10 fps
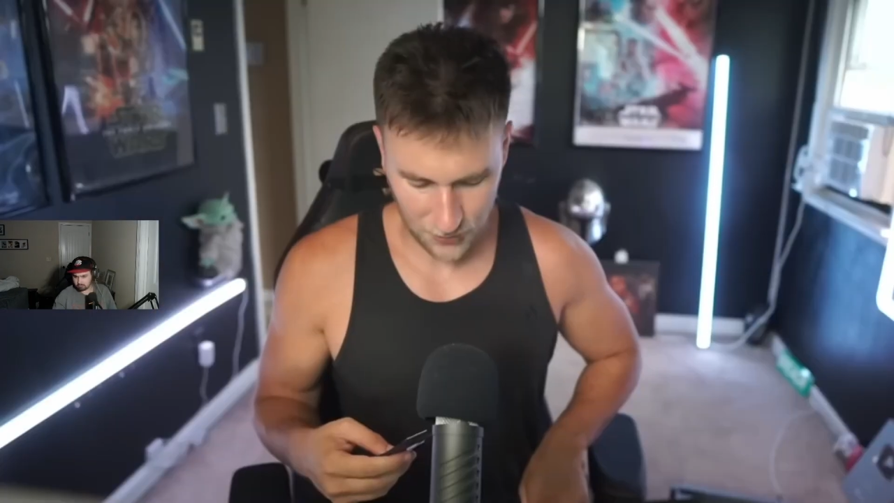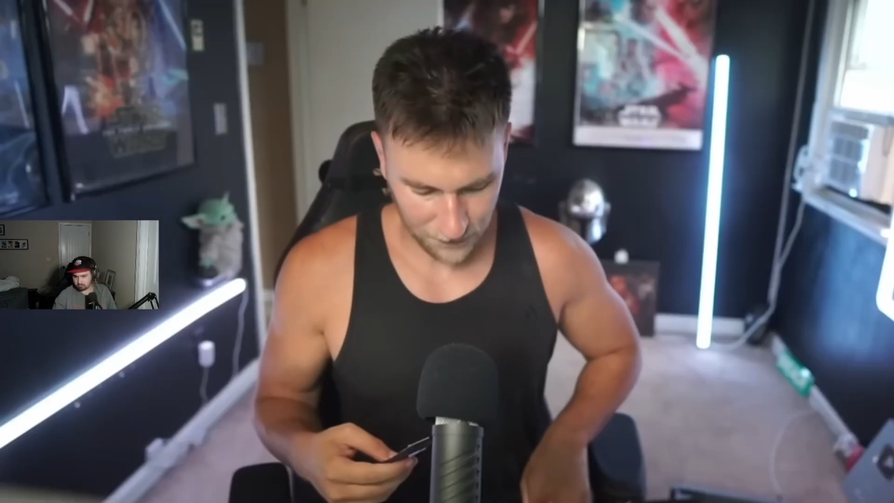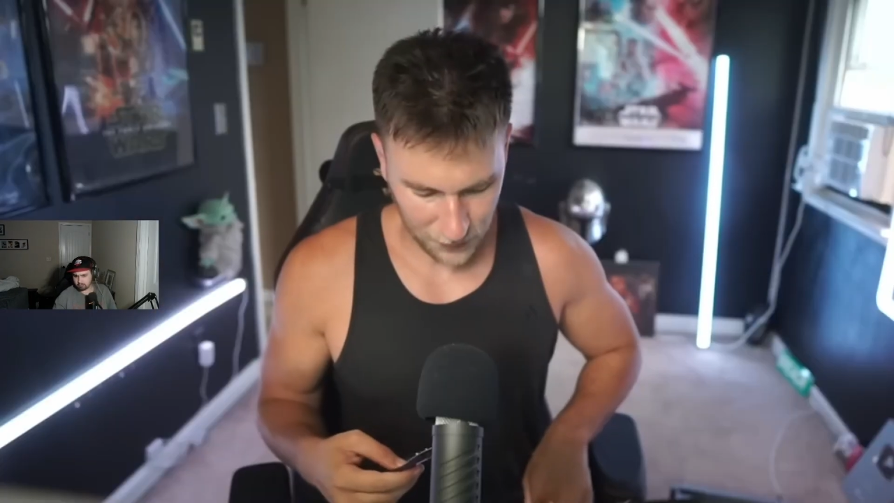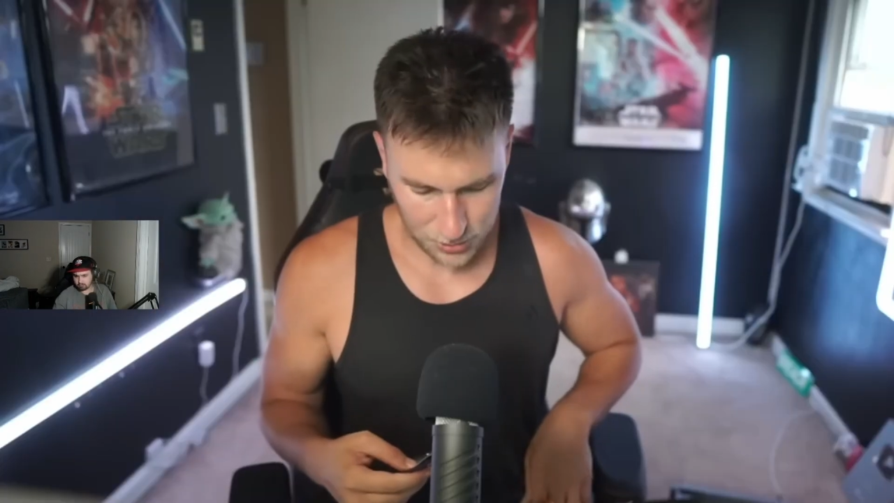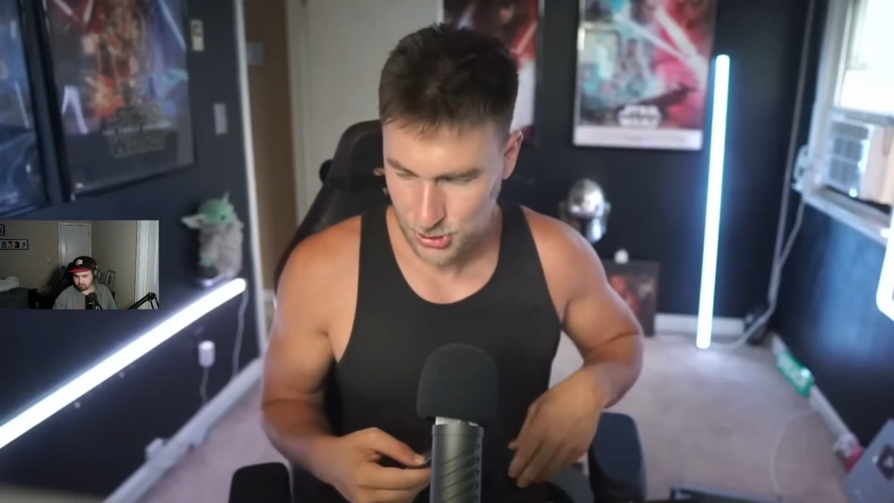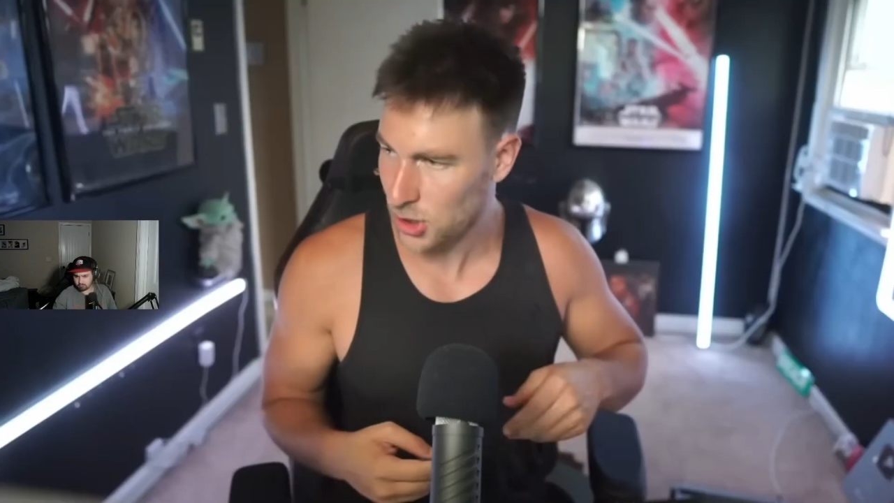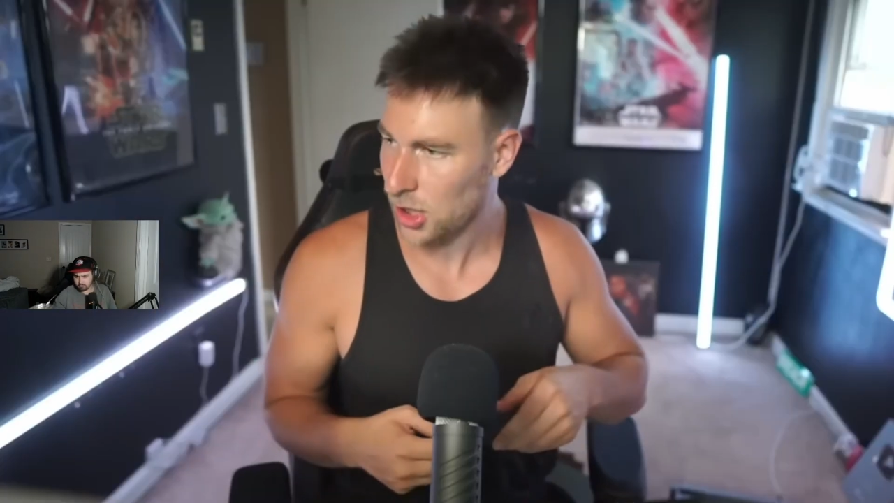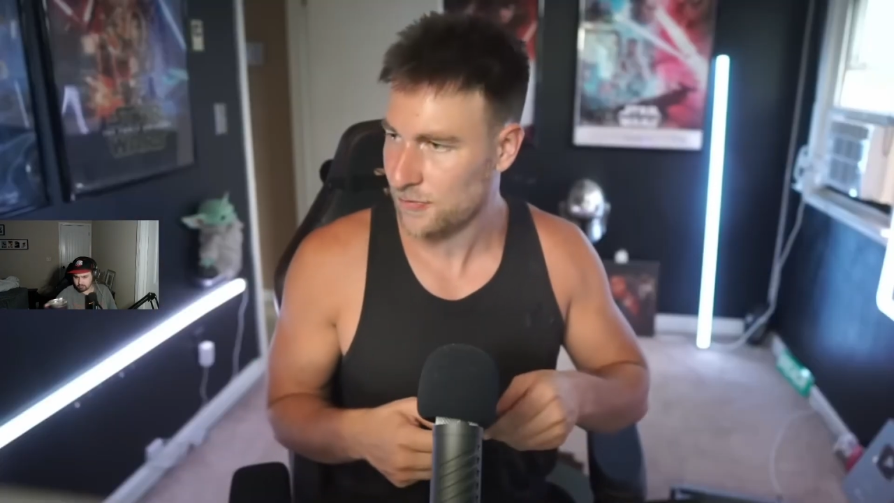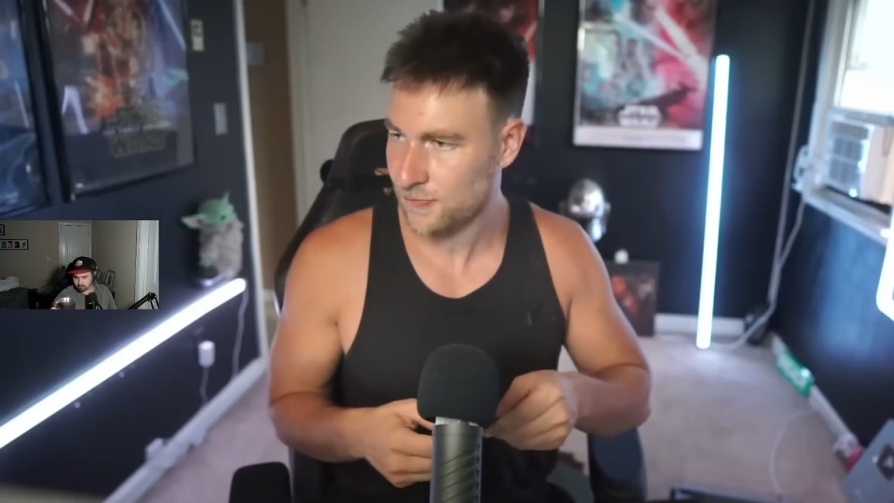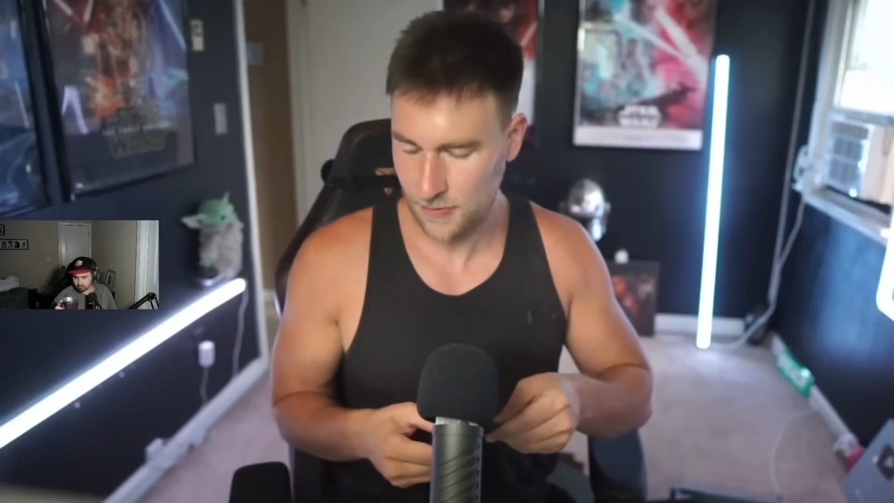first
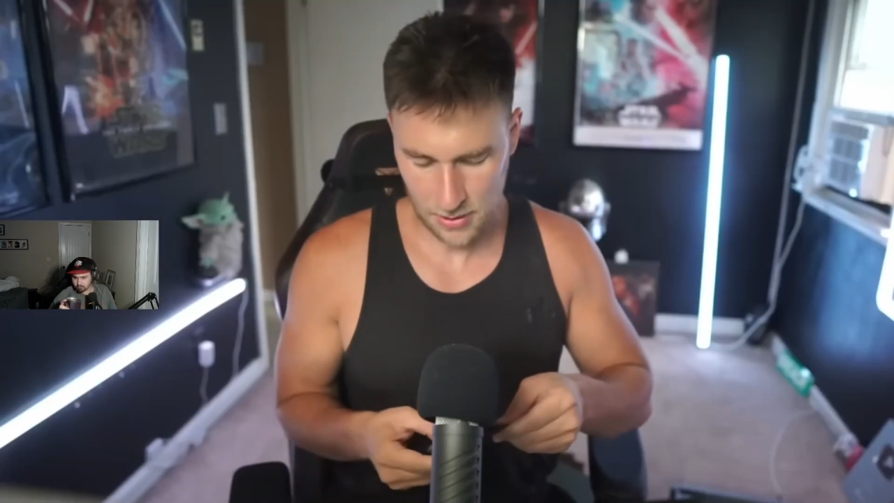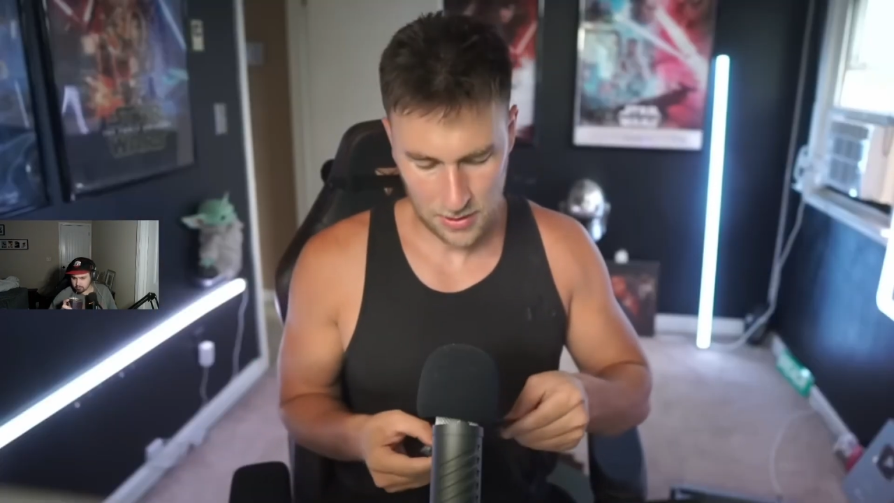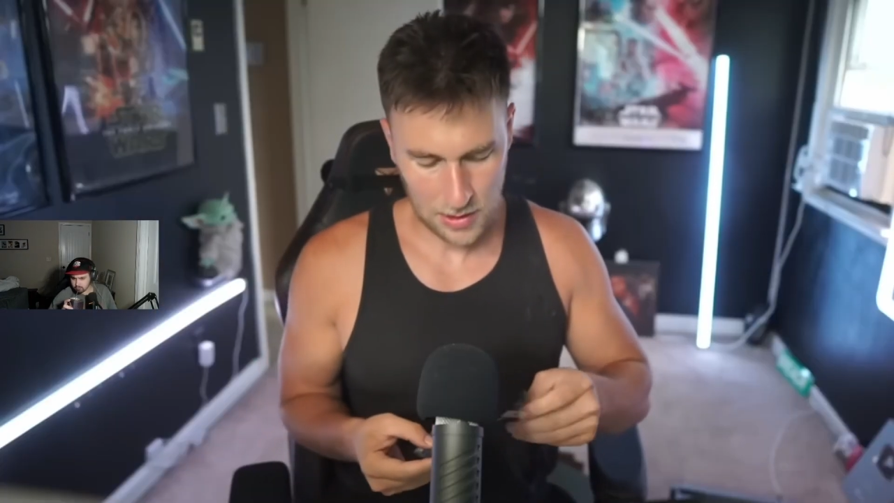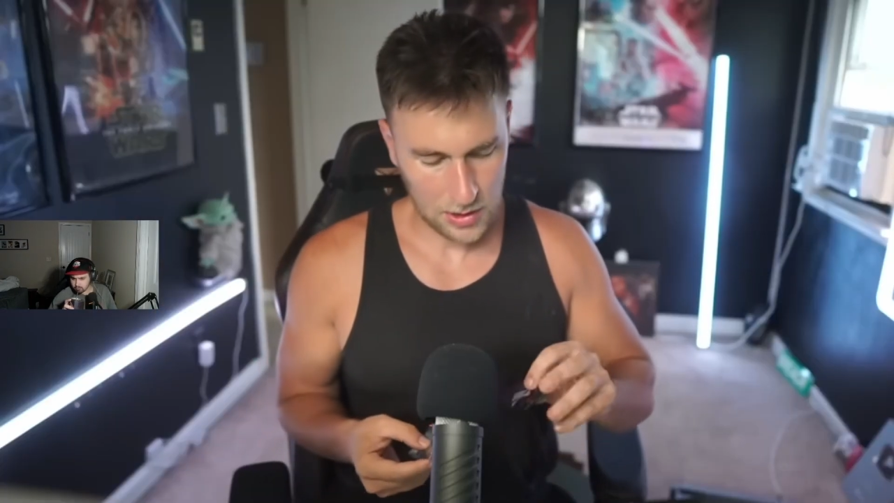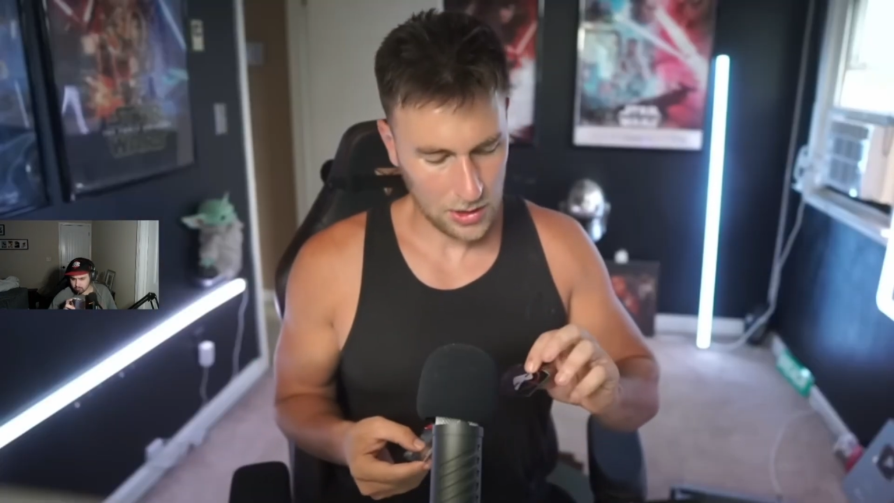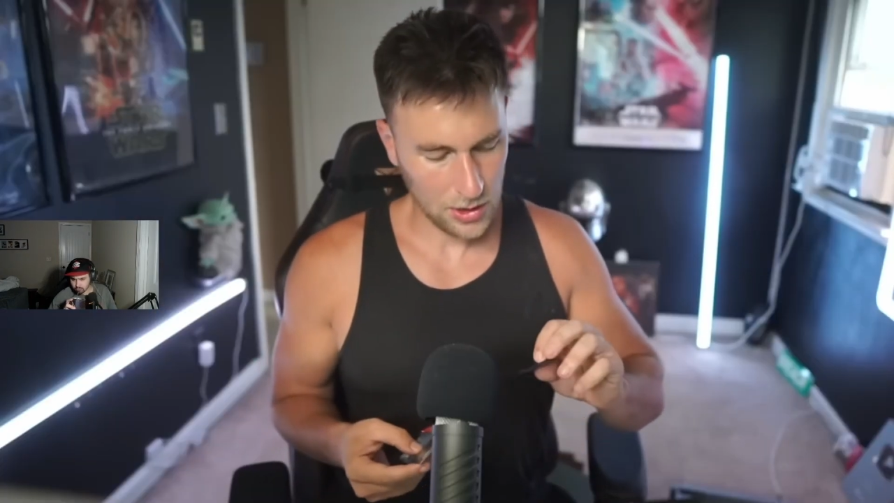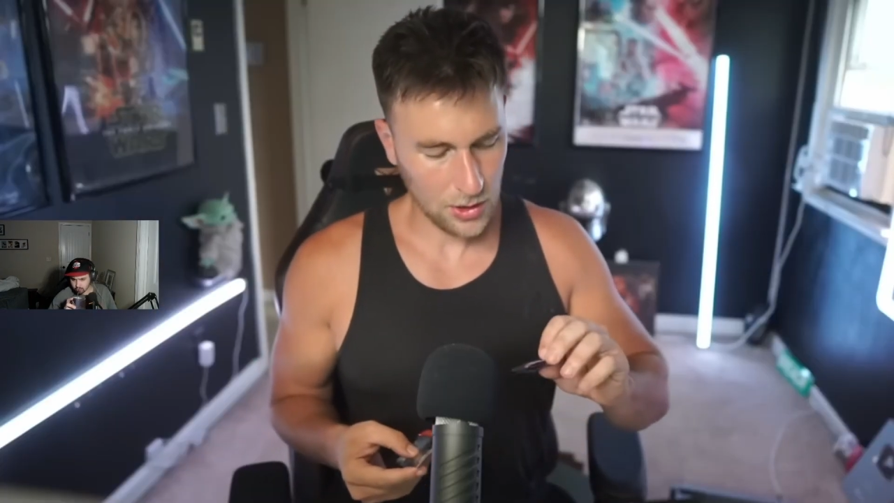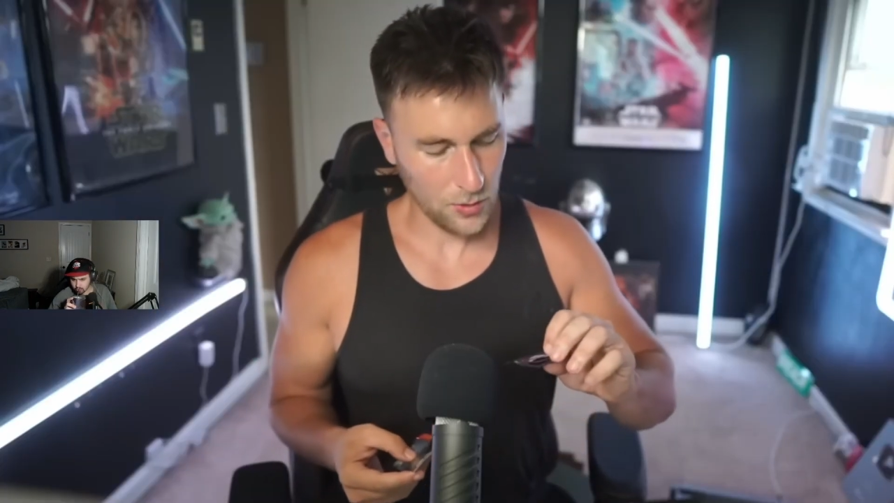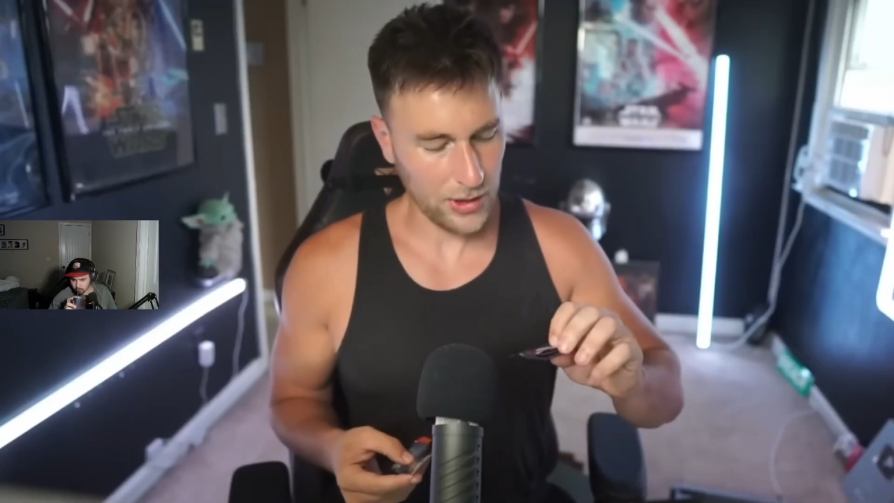off, we